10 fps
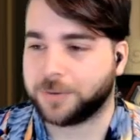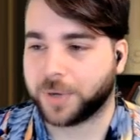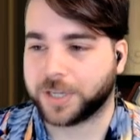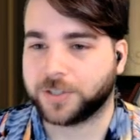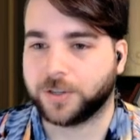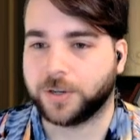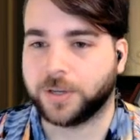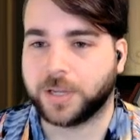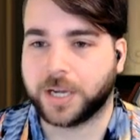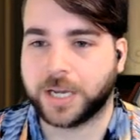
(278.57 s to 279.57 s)

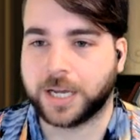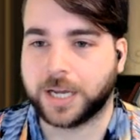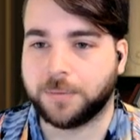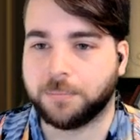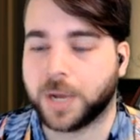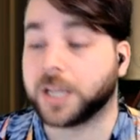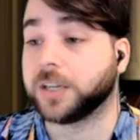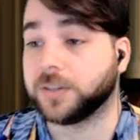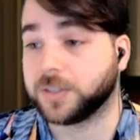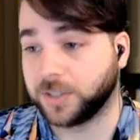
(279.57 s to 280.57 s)
certain
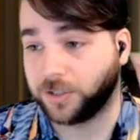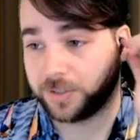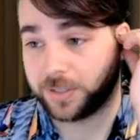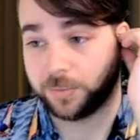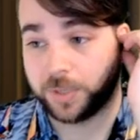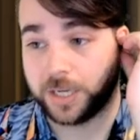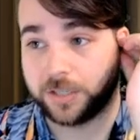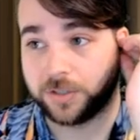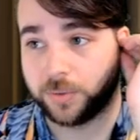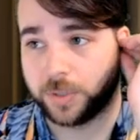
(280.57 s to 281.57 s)
mulligan decisions, and we
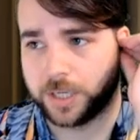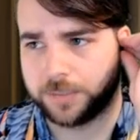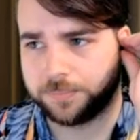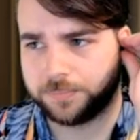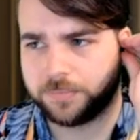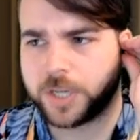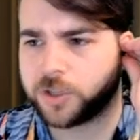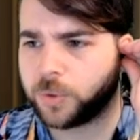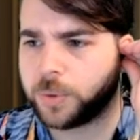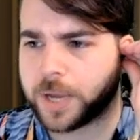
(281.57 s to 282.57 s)
need to make
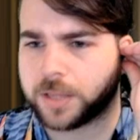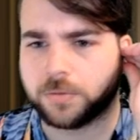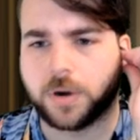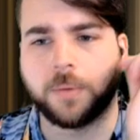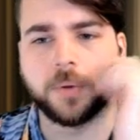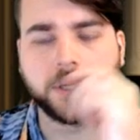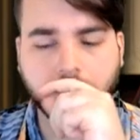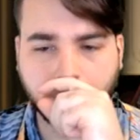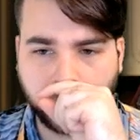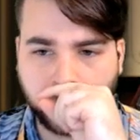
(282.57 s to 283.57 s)
sure we make the right ones.
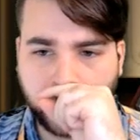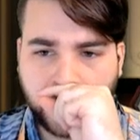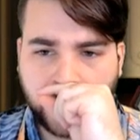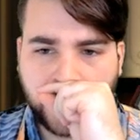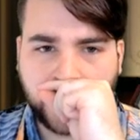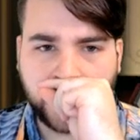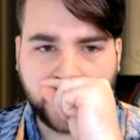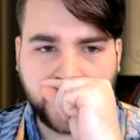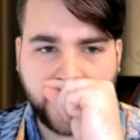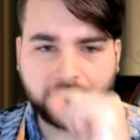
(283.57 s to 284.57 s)
So
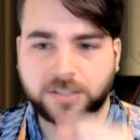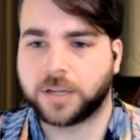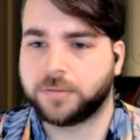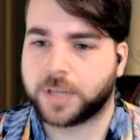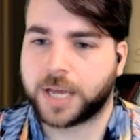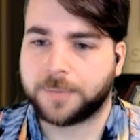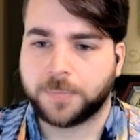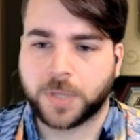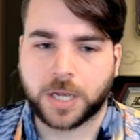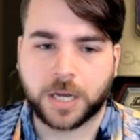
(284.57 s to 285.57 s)
outside of that,
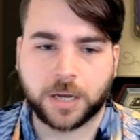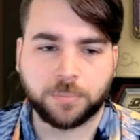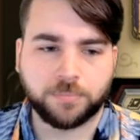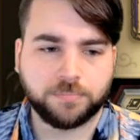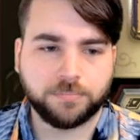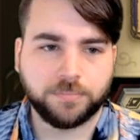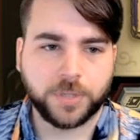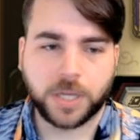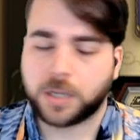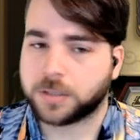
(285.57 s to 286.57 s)

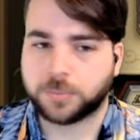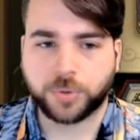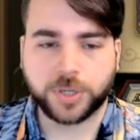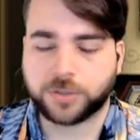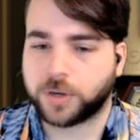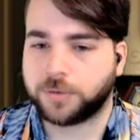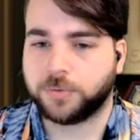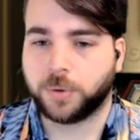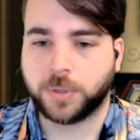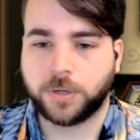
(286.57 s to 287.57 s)
yeah, it's pretty
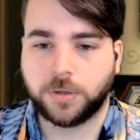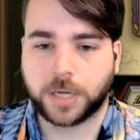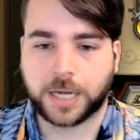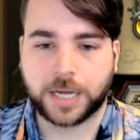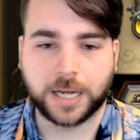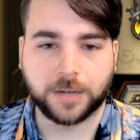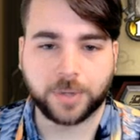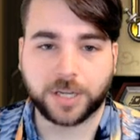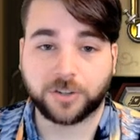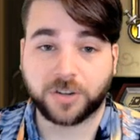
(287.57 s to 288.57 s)
straightforward. We're
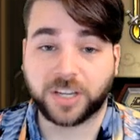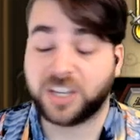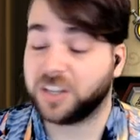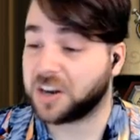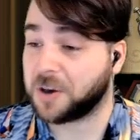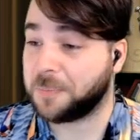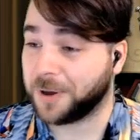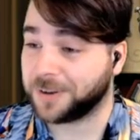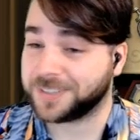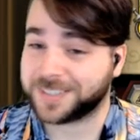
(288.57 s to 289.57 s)
going to try and kill our
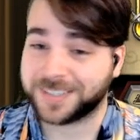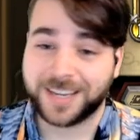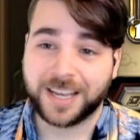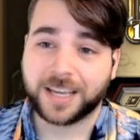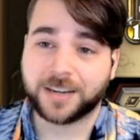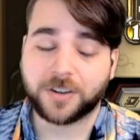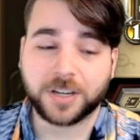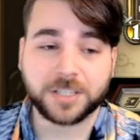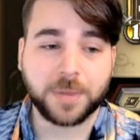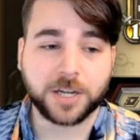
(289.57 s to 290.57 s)
opponents, Gonna try
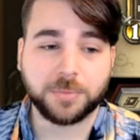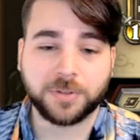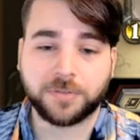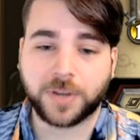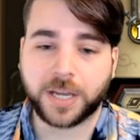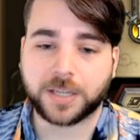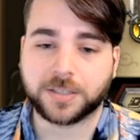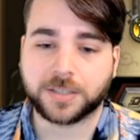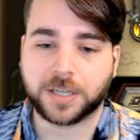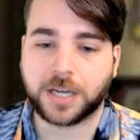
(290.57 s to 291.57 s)
and smash him in the
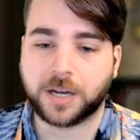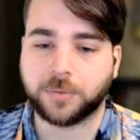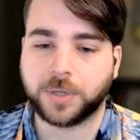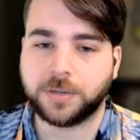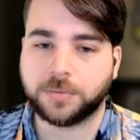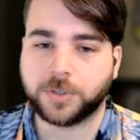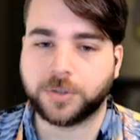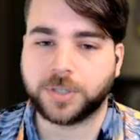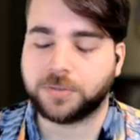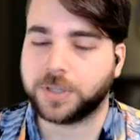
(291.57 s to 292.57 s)
face. We
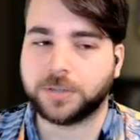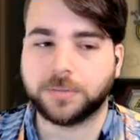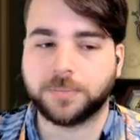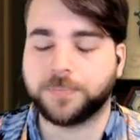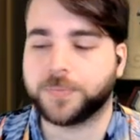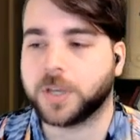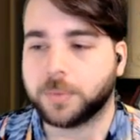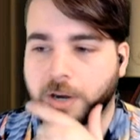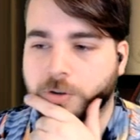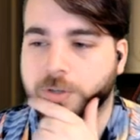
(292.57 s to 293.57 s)
should definitely think
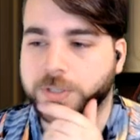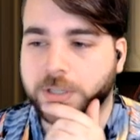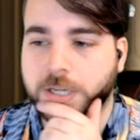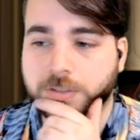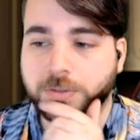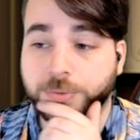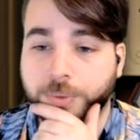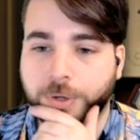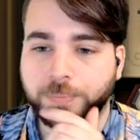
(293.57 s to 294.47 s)
about Crystallizer as well.